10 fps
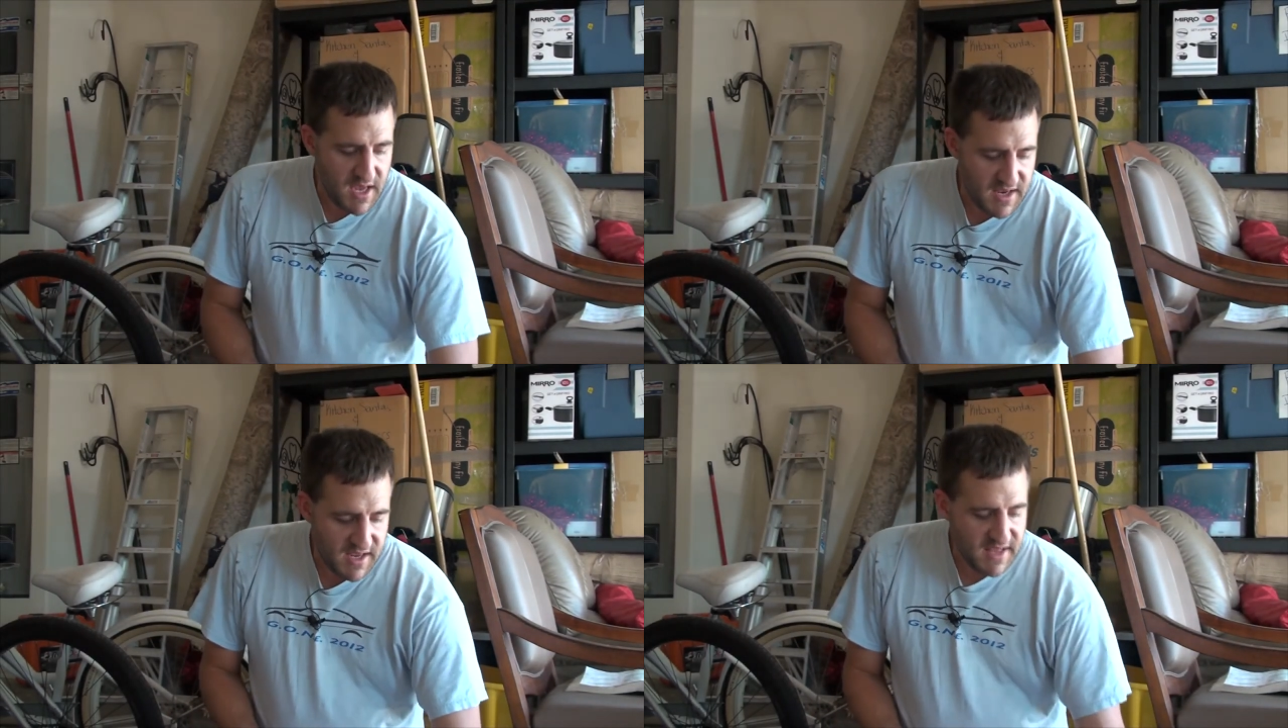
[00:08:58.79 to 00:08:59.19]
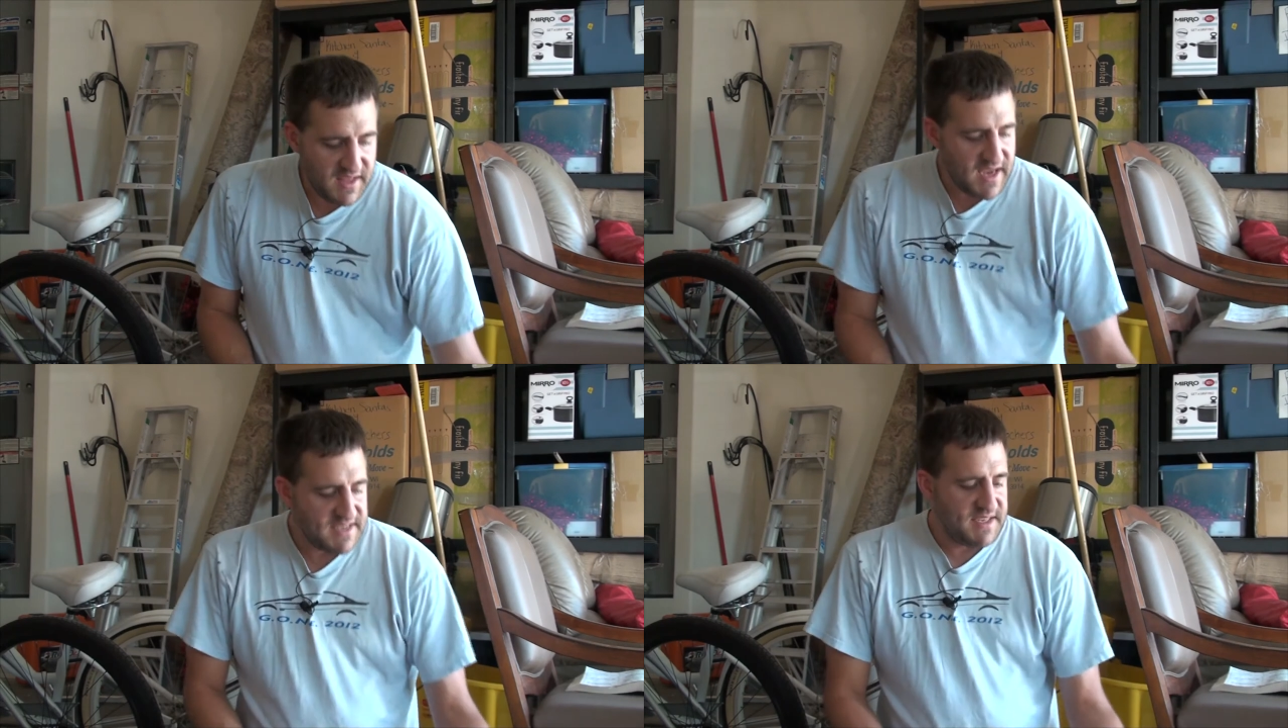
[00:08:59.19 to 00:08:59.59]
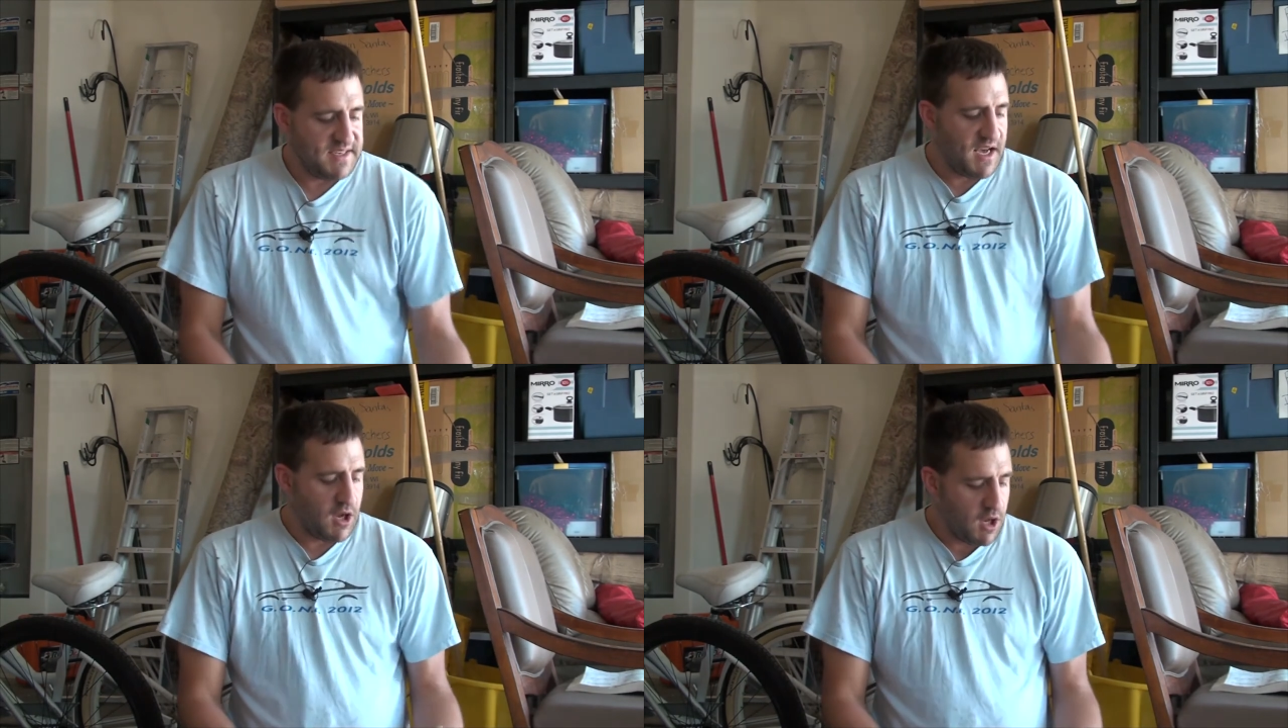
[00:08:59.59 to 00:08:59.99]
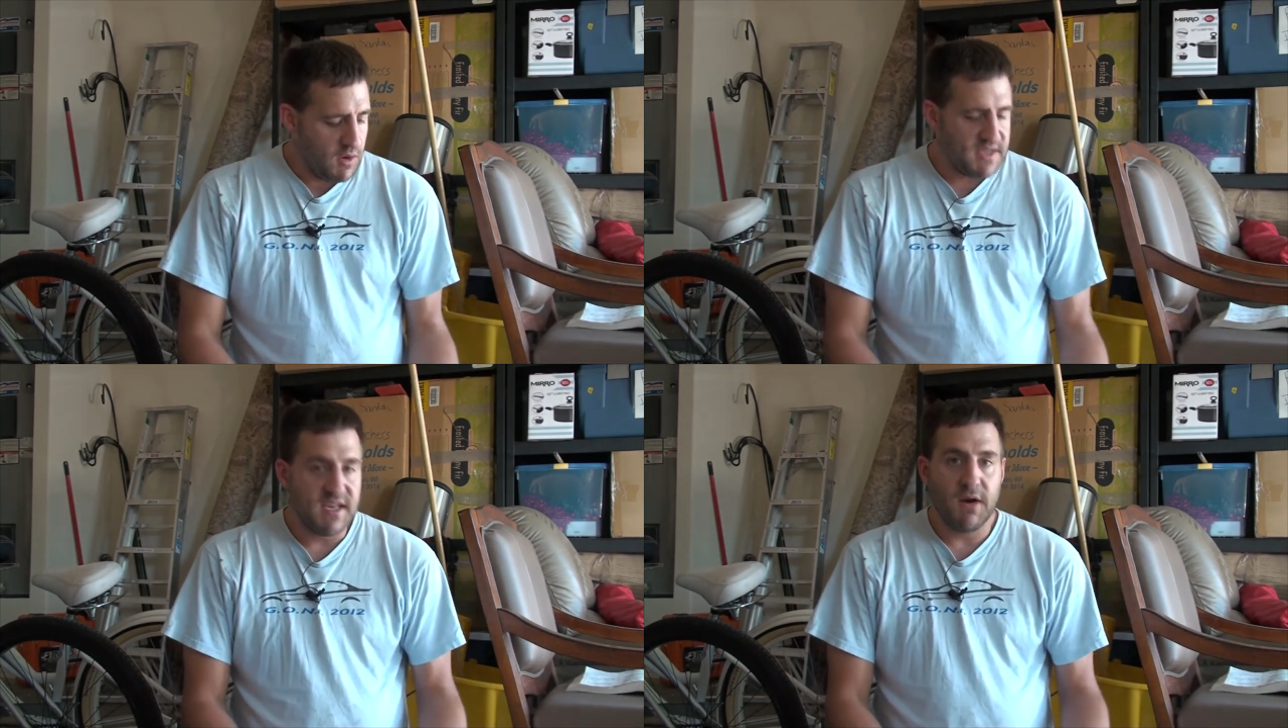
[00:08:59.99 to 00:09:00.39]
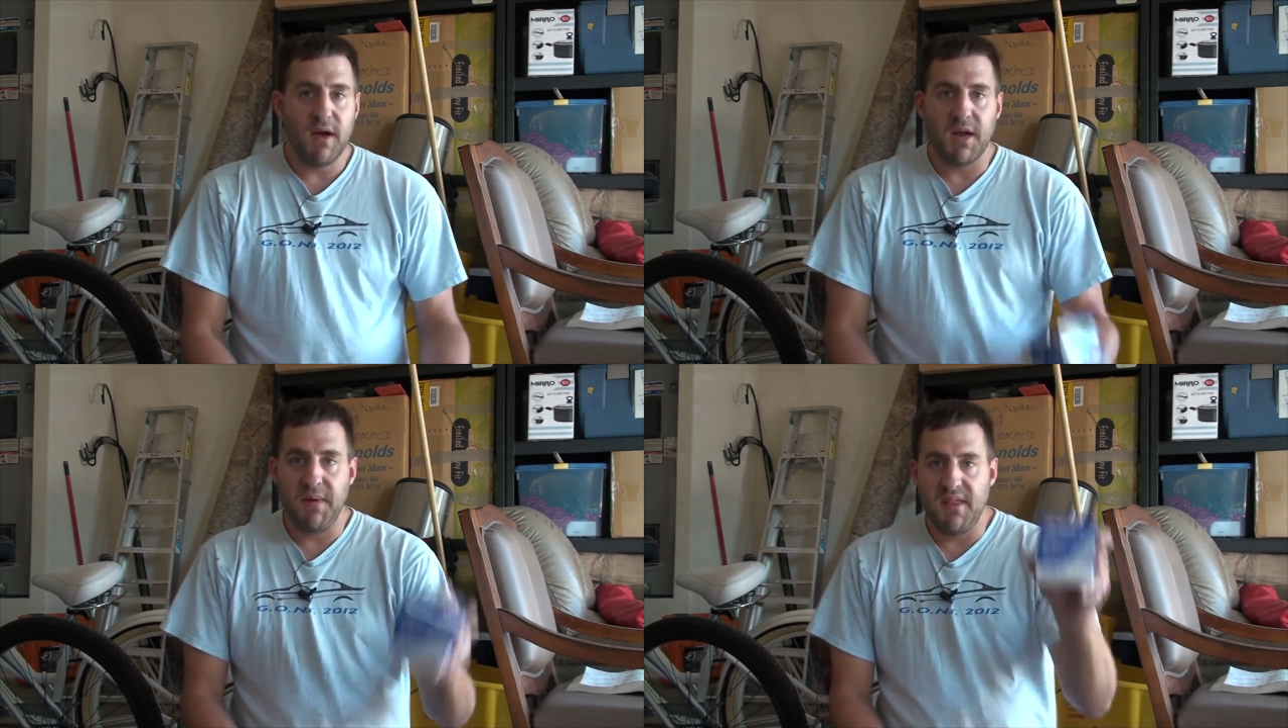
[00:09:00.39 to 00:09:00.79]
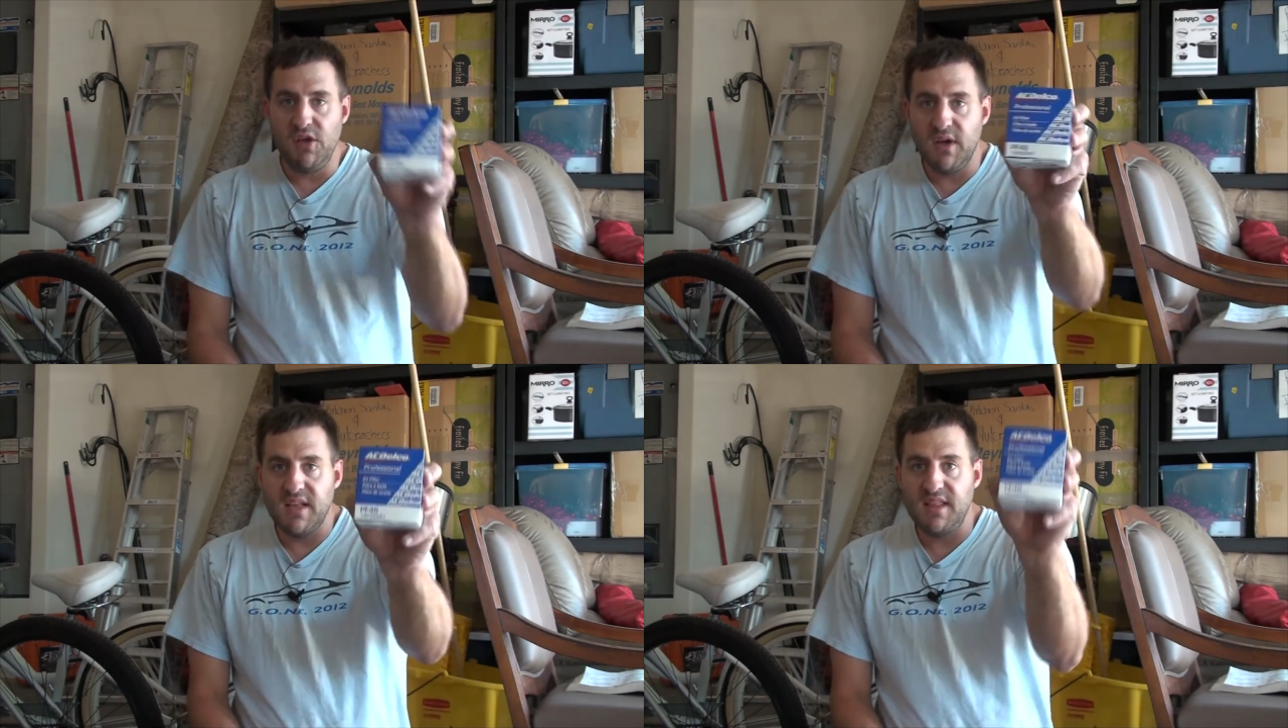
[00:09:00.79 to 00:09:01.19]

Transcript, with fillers: and you get the AC Delco, it's going to recommend that you